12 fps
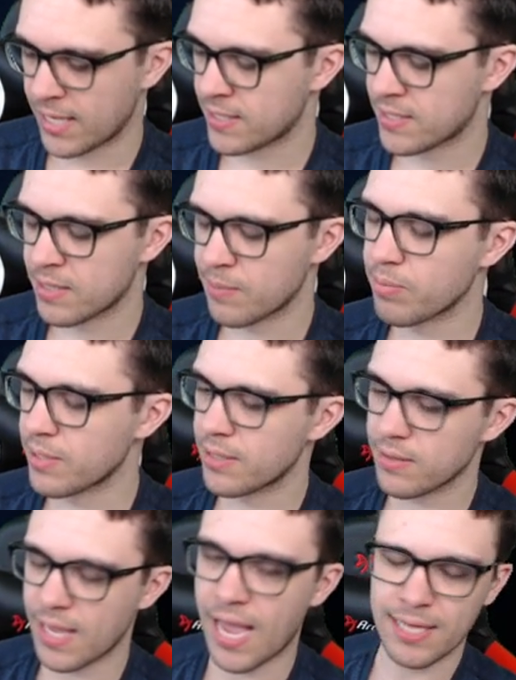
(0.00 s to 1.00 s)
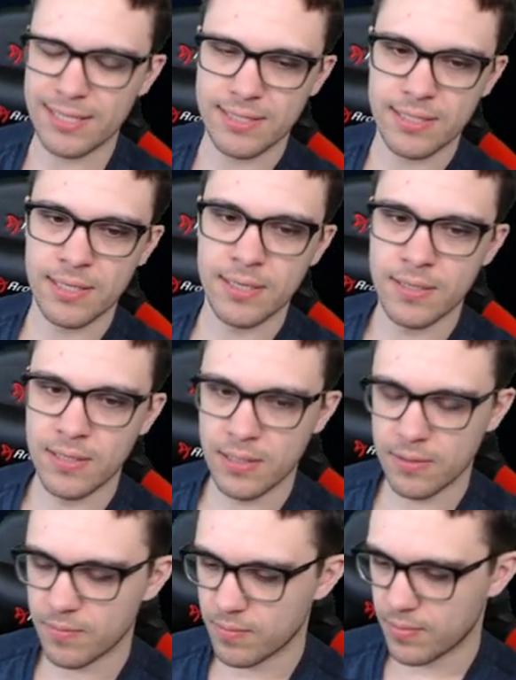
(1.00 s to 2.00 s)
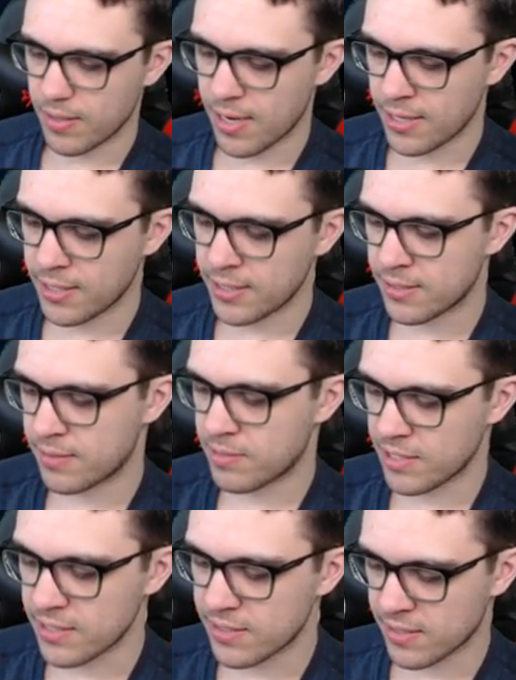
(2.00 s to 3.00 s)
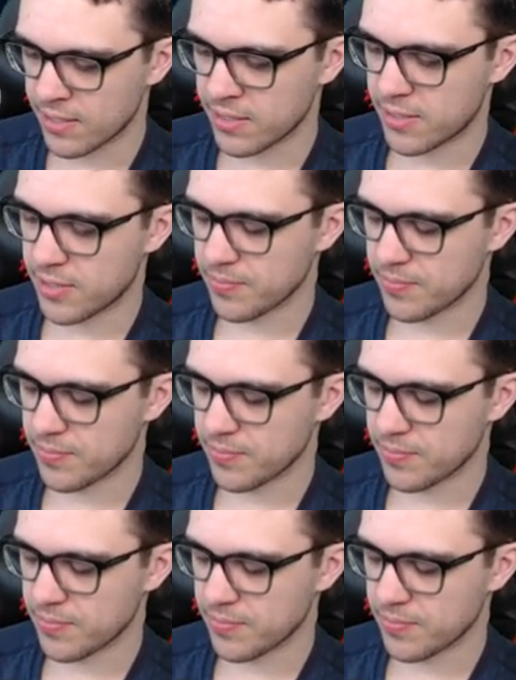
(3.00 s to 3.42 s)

just because of fact it simply lacked any